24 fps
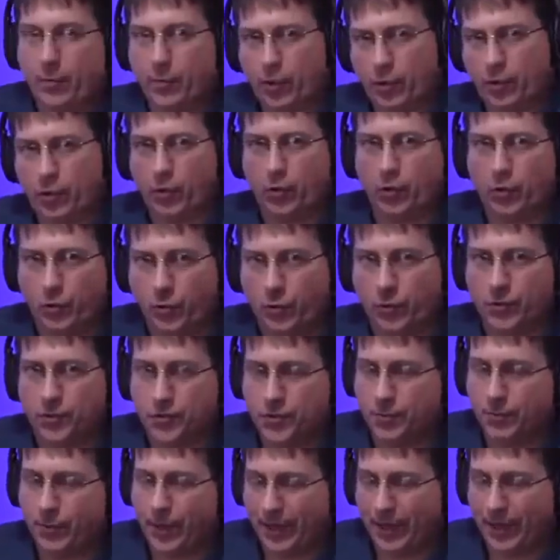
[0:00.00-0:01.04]
to turn
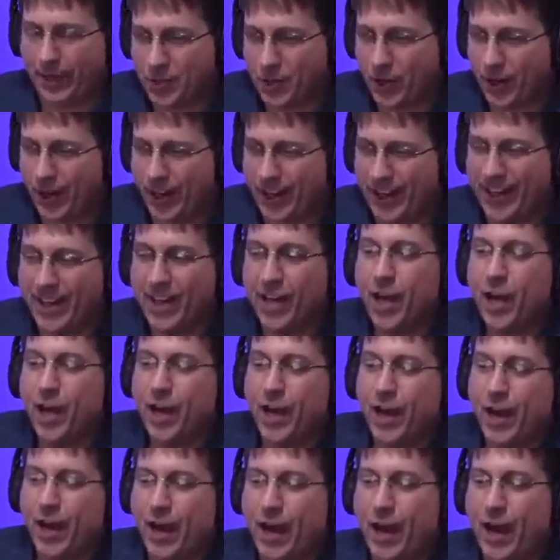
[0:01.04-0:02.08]
towards the mic, sorry.
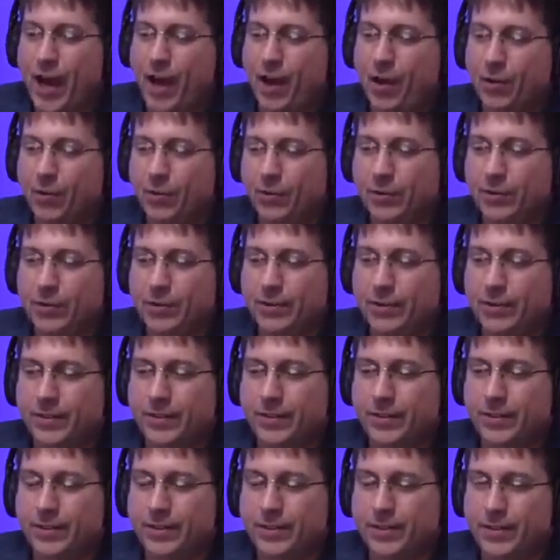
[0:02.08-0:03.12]
How
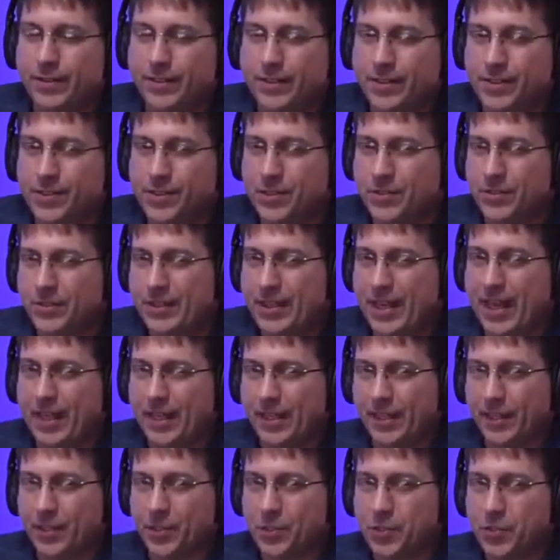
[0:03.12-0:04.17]
is
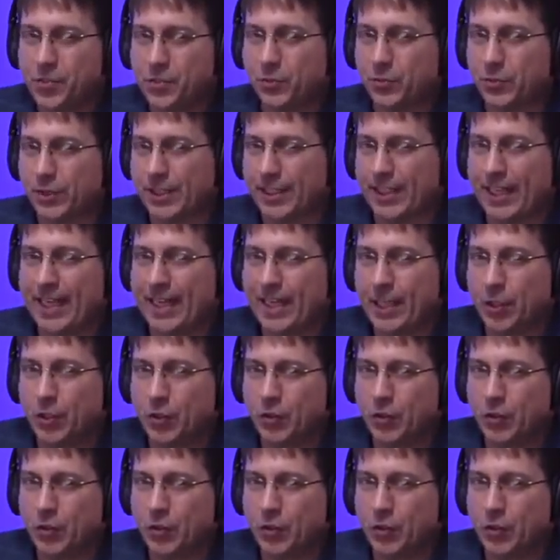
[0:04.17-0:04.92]
Daedalus related